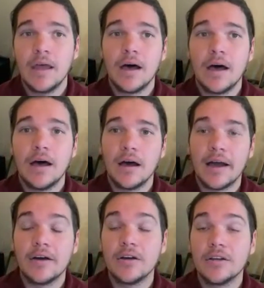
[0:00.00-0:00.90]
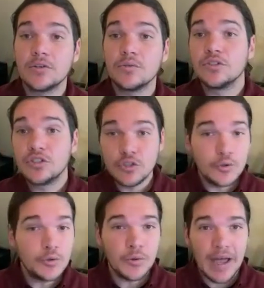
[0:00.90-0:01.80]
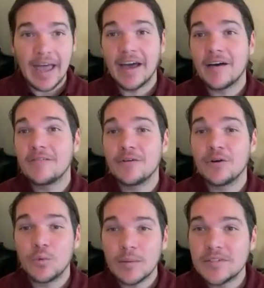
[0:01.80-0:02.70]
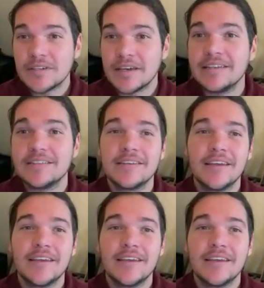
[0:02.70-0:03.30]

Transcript: I also do have a website,